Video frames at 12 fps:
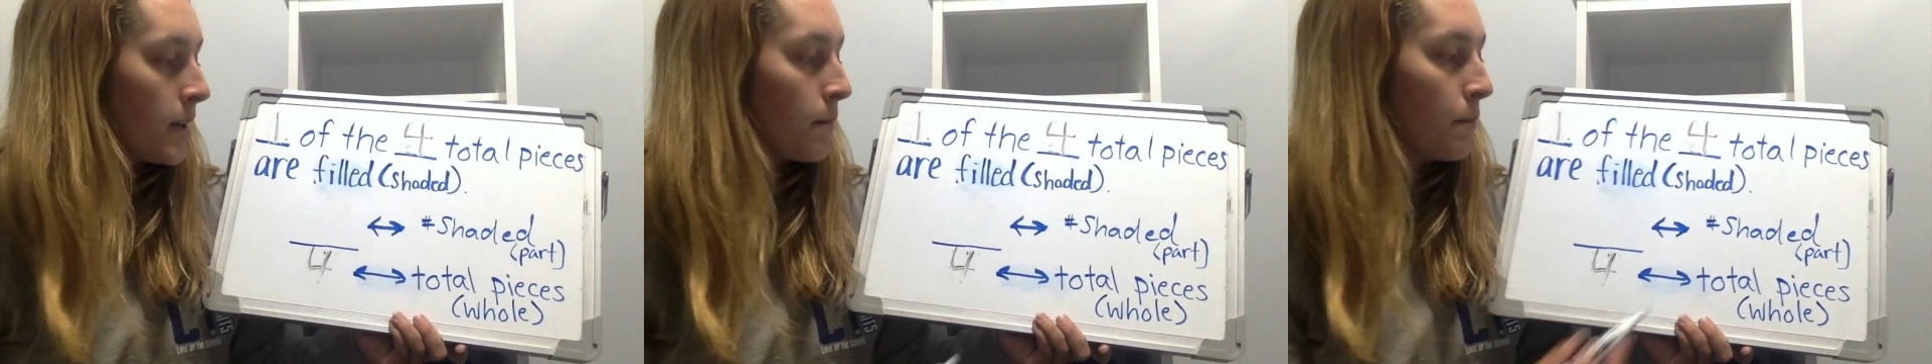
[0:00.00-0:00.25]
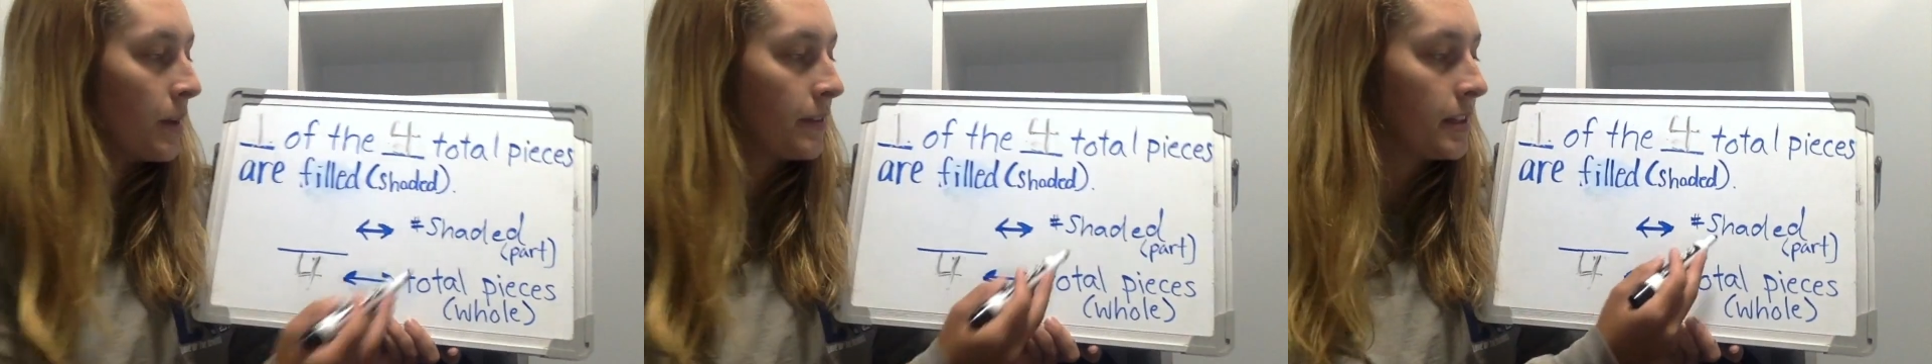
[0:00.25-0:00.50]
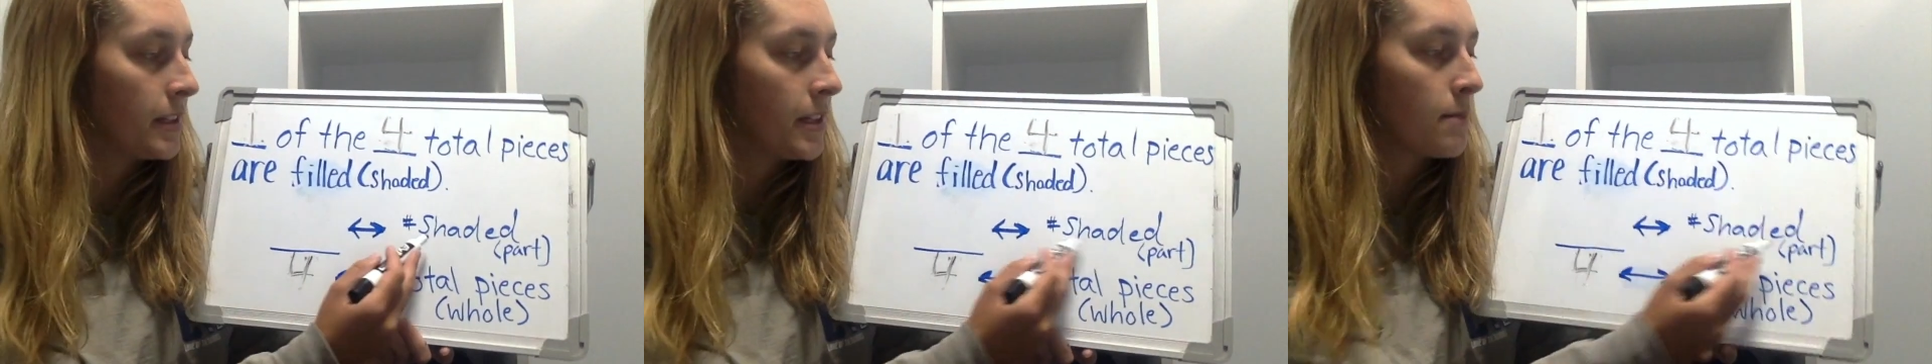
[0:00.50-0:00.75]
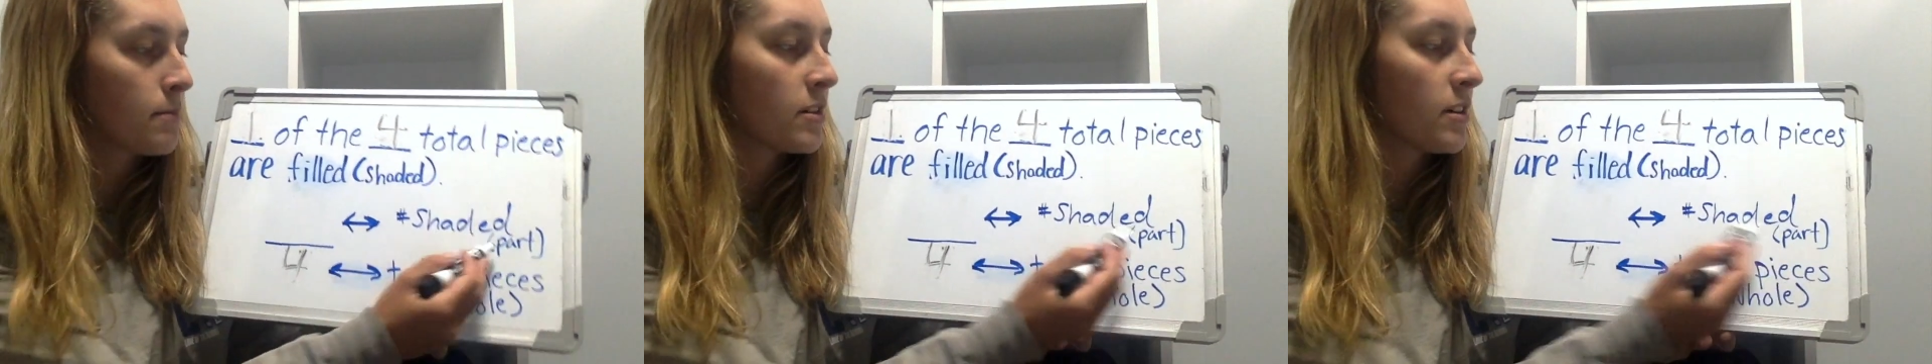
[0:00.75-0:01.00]
But the
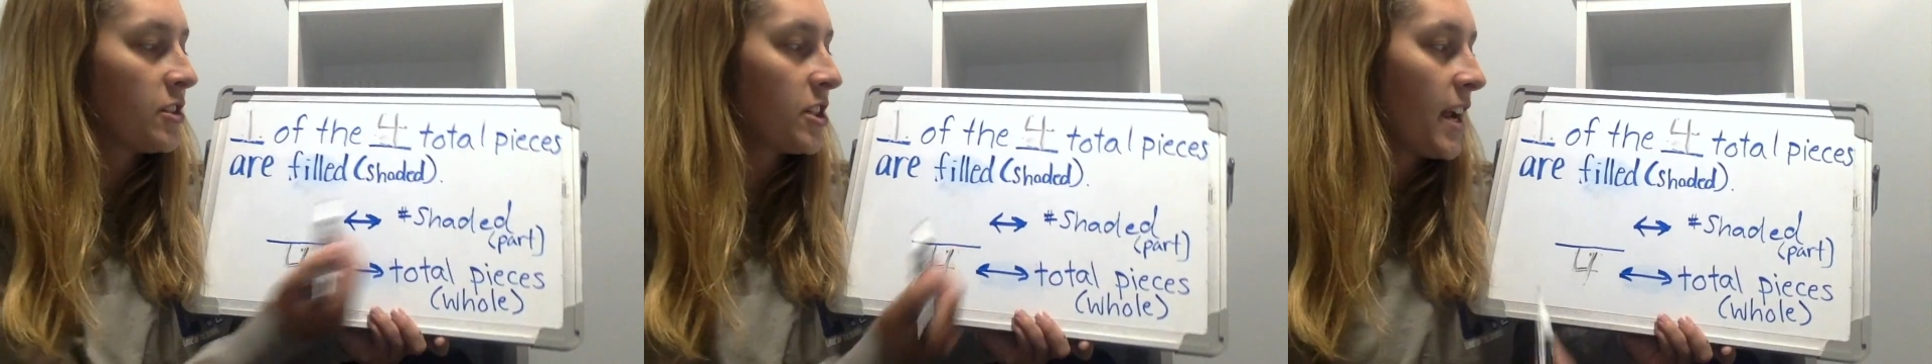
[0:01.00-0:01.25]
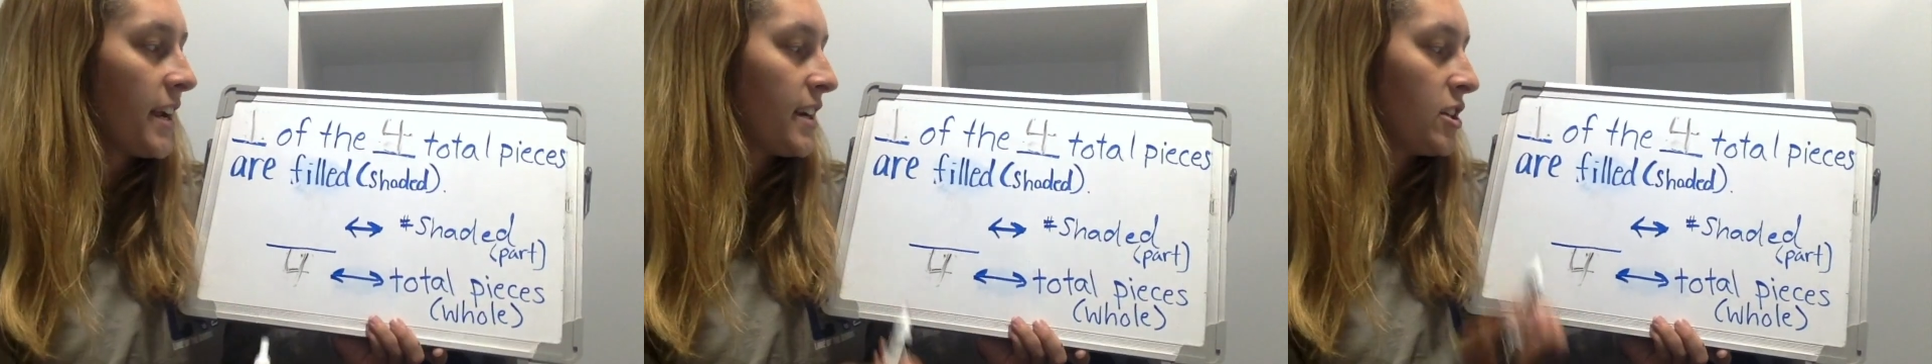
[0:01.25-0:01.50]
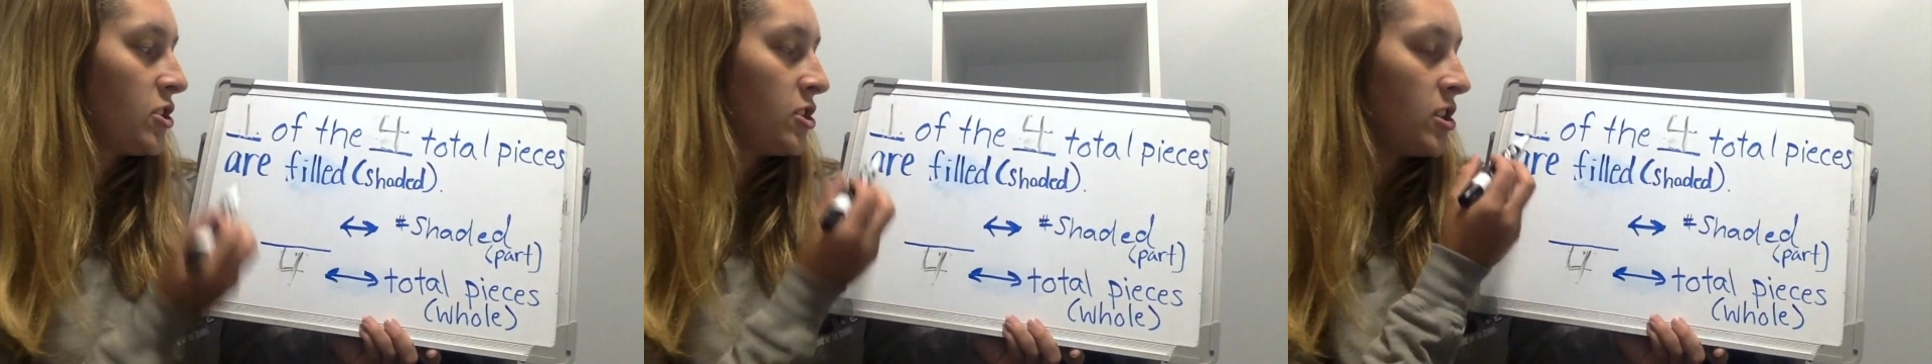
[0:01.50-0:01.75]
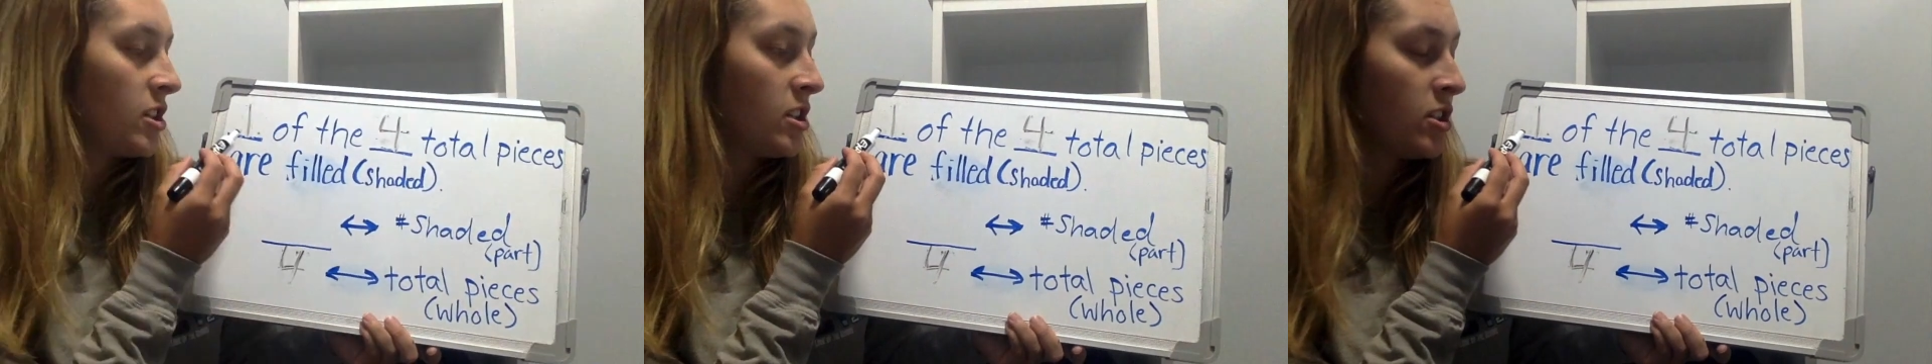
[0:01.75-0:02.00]
number of
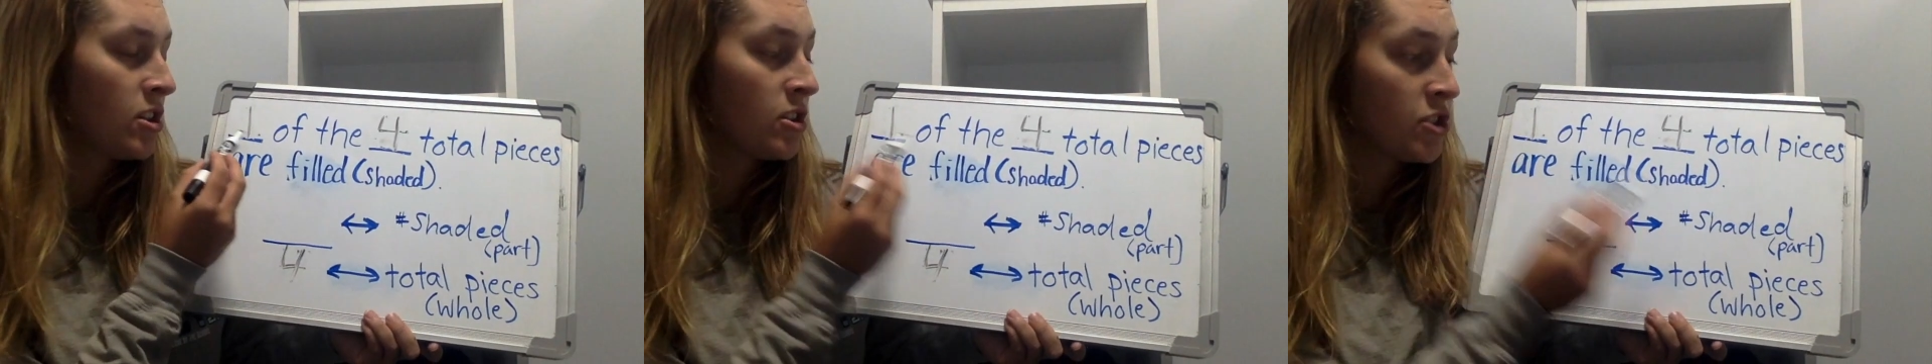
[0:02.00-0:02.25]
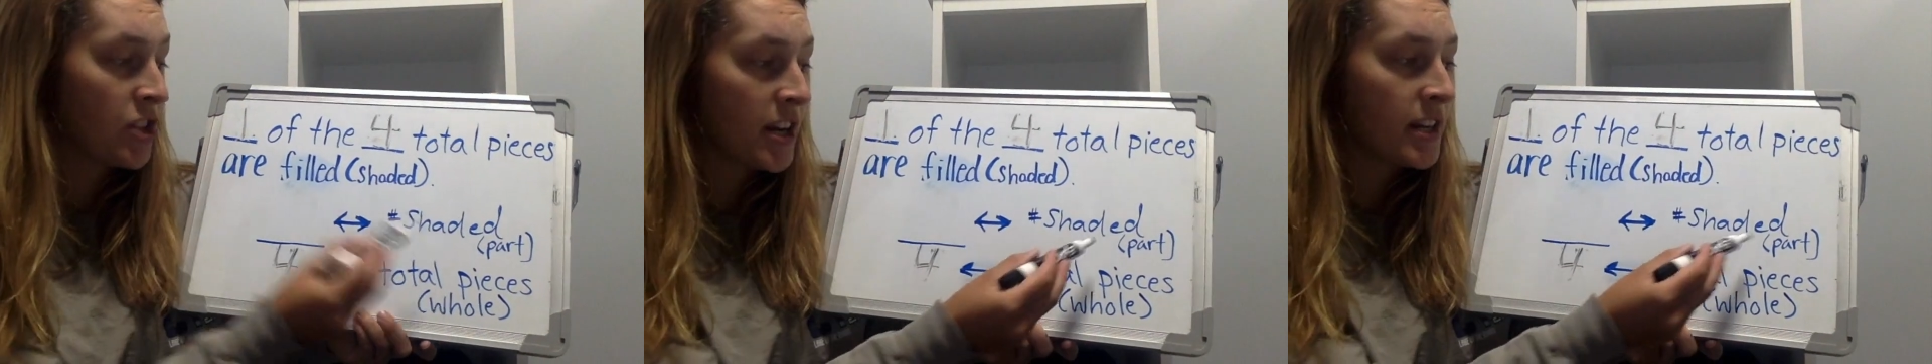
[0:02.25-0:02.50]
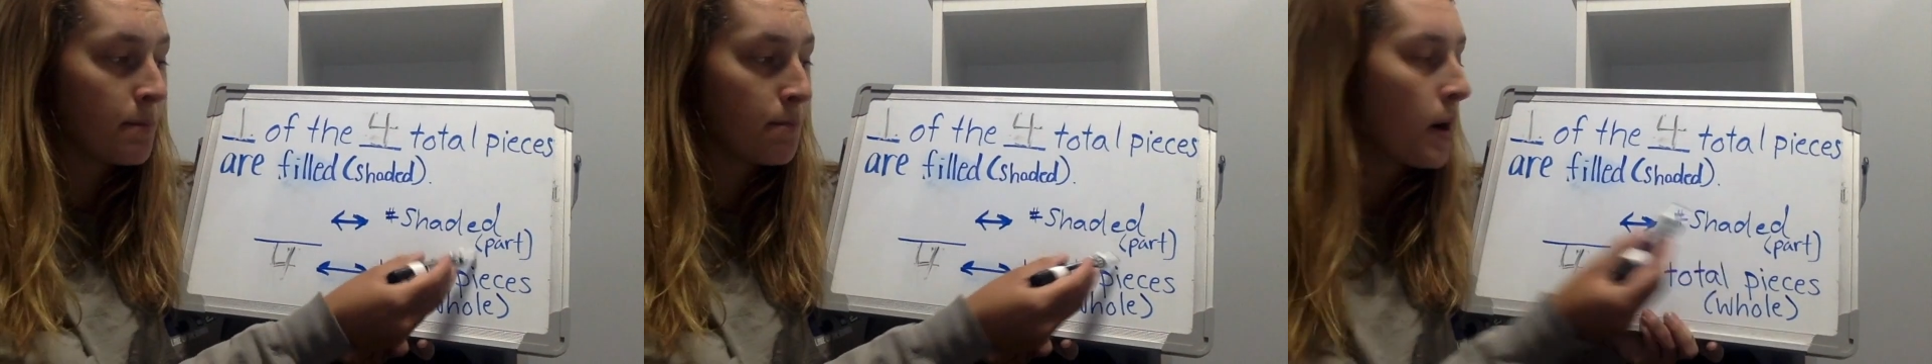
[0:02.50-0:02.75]
shaded